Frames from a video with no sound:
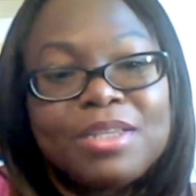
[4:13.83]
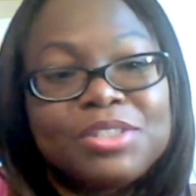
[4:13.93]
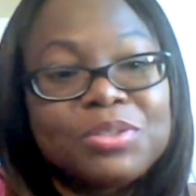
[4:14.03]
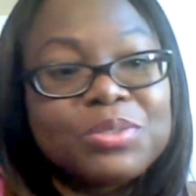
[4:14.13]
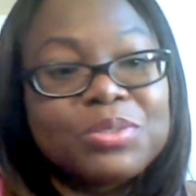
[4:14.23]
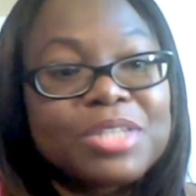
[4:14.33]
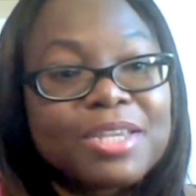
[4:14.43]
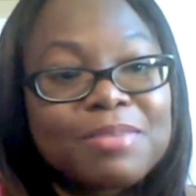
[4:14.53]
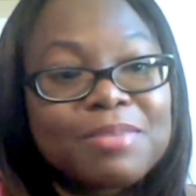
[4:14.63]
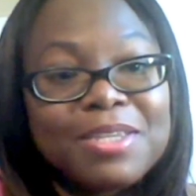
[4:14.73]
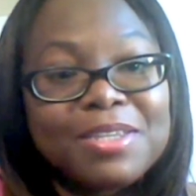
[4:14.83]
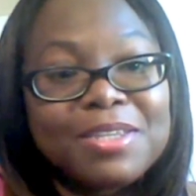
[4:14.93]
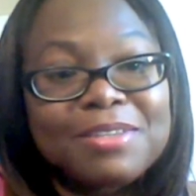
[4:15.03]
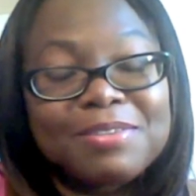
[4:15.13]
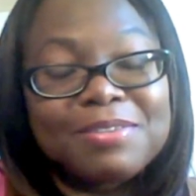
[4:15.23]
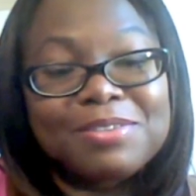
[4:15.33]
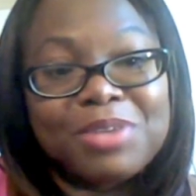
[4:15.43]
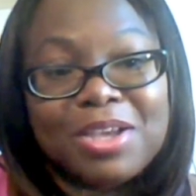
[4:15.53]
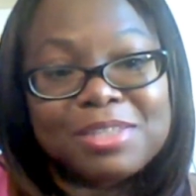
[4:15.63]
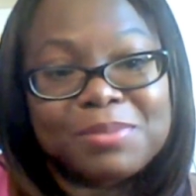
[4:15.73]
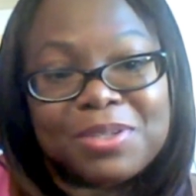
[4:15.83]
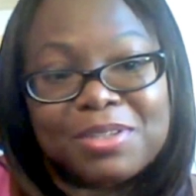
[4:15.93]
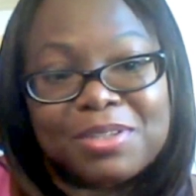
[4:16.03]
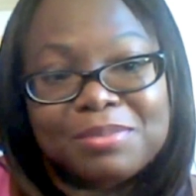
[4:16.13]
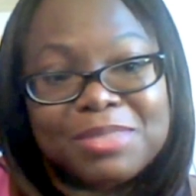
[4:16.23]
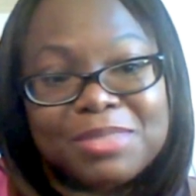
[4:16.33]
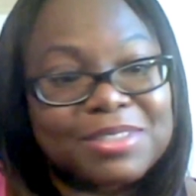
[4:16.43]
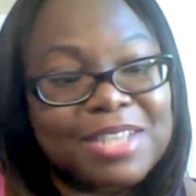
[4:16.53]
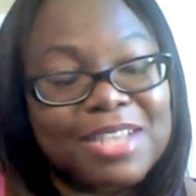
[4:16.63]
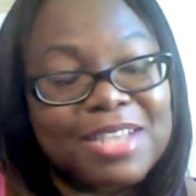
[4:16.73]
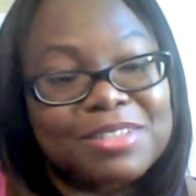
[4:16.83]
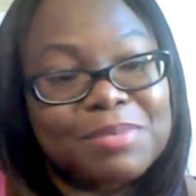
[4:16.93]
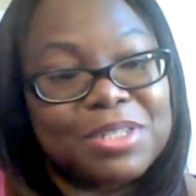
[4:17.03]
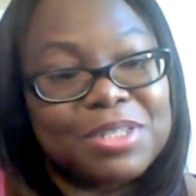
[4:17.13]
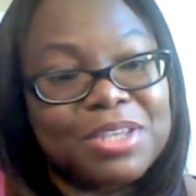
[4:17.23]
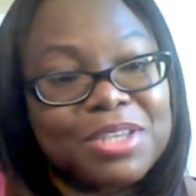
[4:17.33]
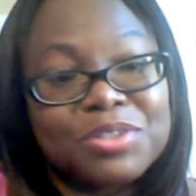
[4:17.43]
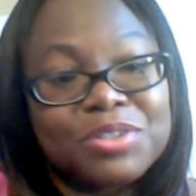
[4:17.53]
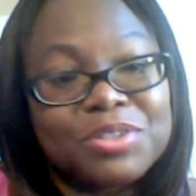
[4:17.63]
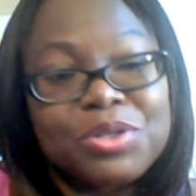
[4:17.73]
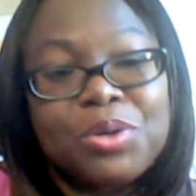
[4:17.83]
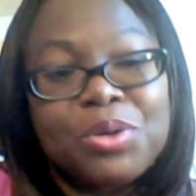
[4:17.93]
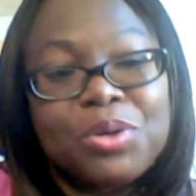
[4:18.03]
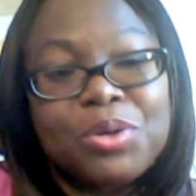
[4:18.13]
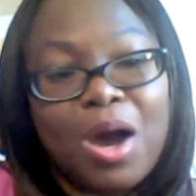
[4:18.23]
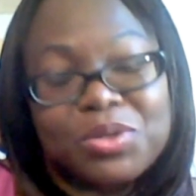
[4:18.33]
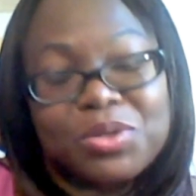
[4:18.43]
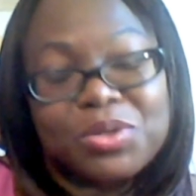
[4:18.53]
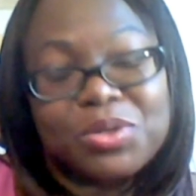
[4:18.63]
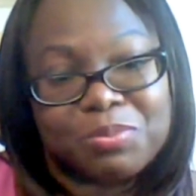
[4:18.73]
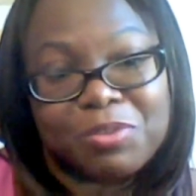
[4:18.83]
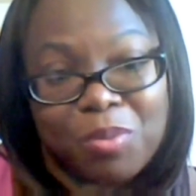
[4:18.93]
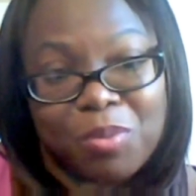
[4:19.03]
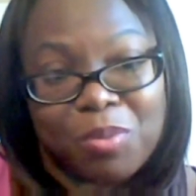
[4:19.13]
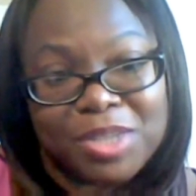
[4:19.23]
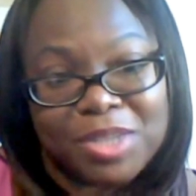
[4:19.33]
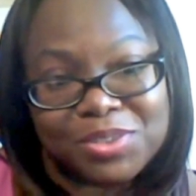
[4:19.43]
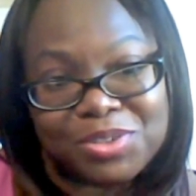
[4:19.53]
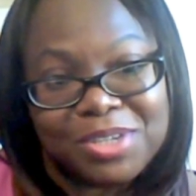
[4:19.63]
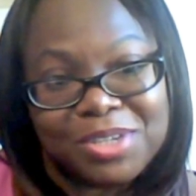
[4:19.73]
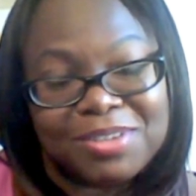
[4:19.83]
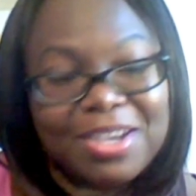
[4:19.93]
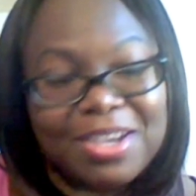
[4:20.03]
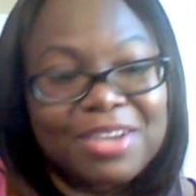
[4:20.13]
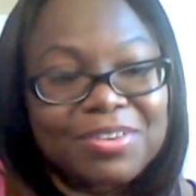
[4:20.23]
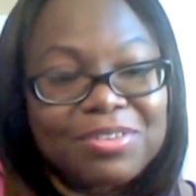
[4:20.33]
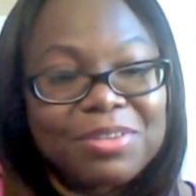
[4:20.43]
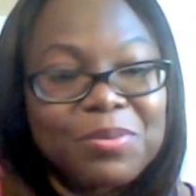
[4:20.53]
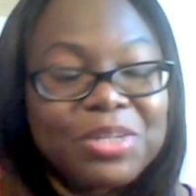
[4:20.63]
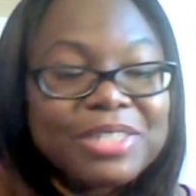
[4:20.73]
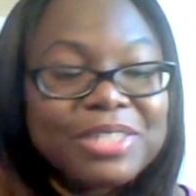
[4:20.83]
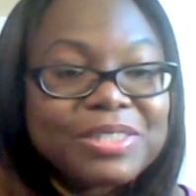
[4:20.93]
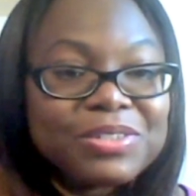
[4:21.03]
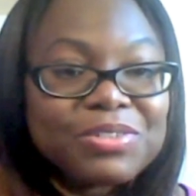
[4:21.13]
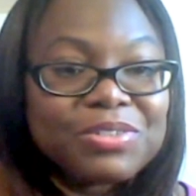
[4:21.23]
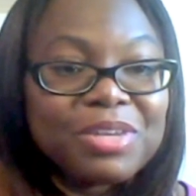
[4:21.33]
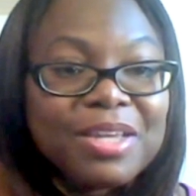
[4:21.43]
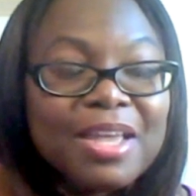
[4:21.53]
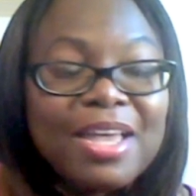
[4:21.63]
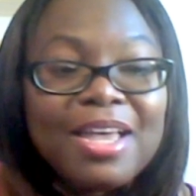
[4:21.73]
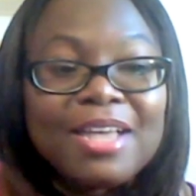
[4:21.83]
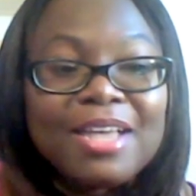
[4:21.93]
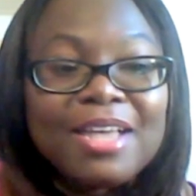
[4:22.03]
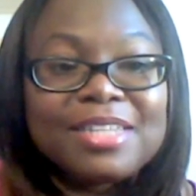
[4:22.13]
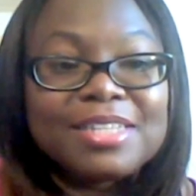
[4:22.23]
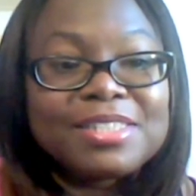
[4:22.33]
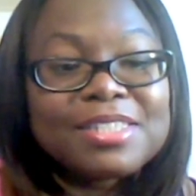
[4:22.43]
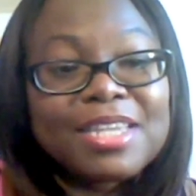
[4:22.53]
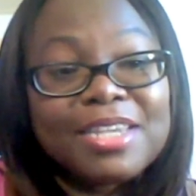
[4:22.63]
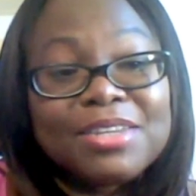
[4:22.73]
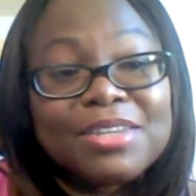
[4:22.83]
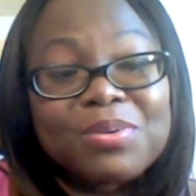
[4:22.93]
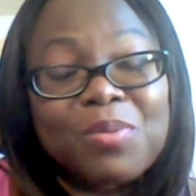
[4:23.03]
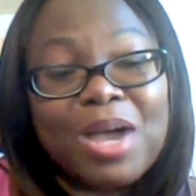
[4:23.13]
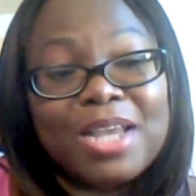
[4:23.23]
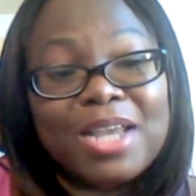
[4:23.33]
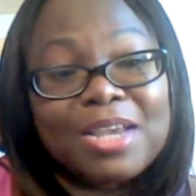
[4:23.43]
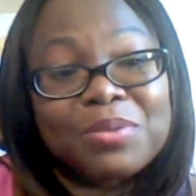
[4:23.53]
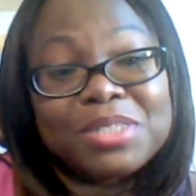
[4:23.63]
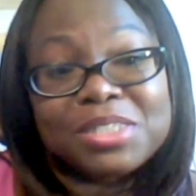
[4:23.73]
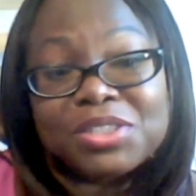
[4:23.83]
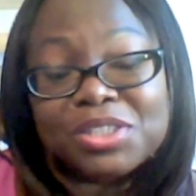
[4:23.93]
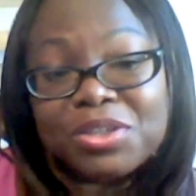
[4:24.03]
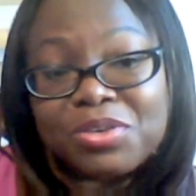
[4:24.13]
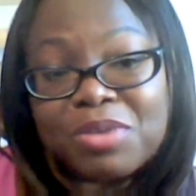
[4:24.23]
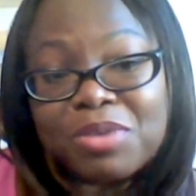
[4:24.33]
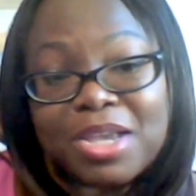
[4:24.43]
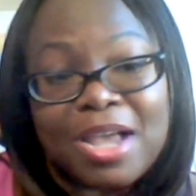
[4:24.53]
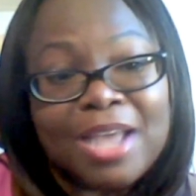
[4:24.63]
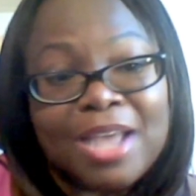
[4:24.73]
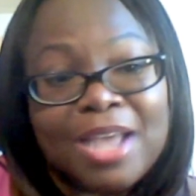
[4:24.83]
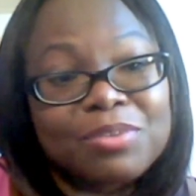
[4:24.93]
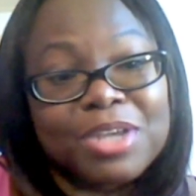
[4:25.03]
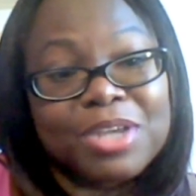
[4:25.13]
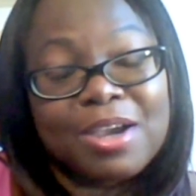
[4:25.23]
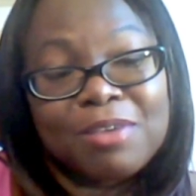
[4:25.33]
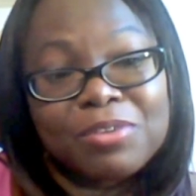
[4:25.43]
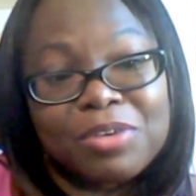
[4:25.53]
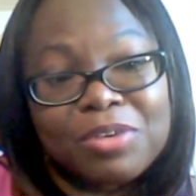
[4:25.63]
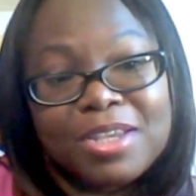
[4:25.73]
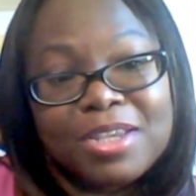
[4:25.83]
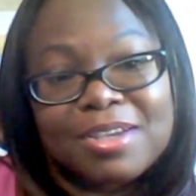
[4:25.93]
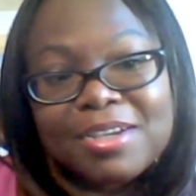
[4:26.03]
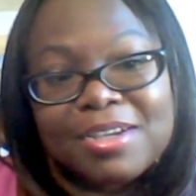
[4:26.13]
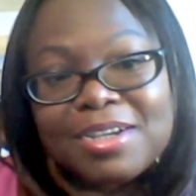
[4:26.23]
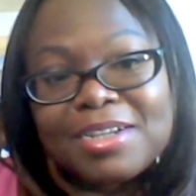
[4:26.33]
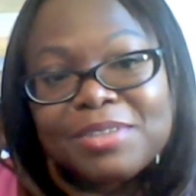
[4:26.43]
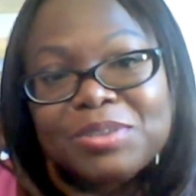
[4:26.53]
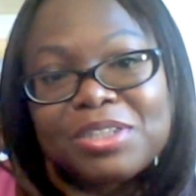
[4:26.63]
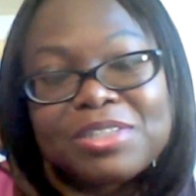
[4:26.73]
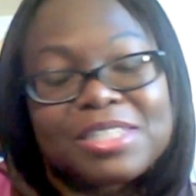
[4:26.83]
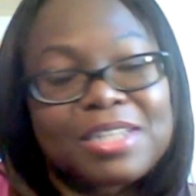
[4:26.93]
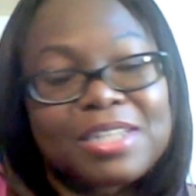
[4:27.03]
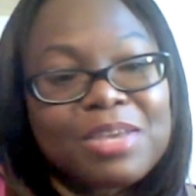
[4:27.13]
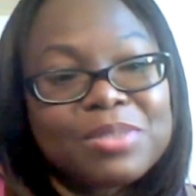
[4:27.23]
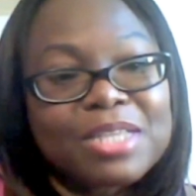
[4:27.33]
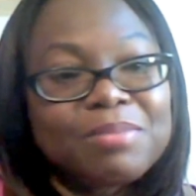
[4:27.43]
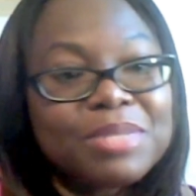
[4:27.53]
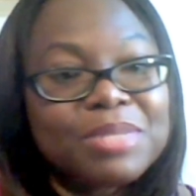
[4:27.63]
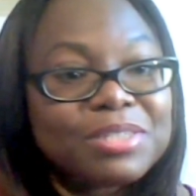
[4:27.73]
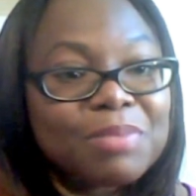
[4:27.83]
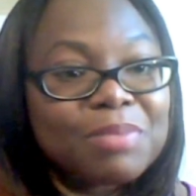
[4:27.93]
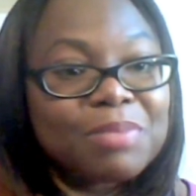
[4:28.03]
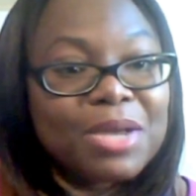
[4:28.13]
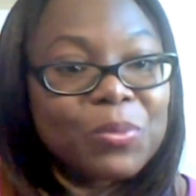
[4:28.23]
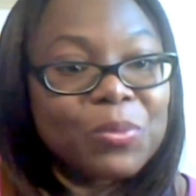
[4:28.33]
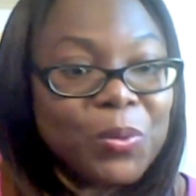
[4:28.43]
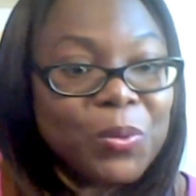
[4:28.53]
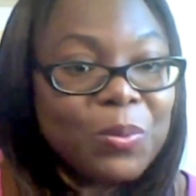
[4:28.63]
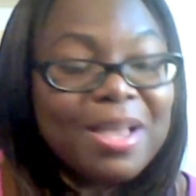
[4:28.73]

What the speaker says: to take me to the hospital because I had to be there 2 hours before my surgery. I had early morning surgery. They stayed while I was in surgery and in recovery and until I was admitted to my room,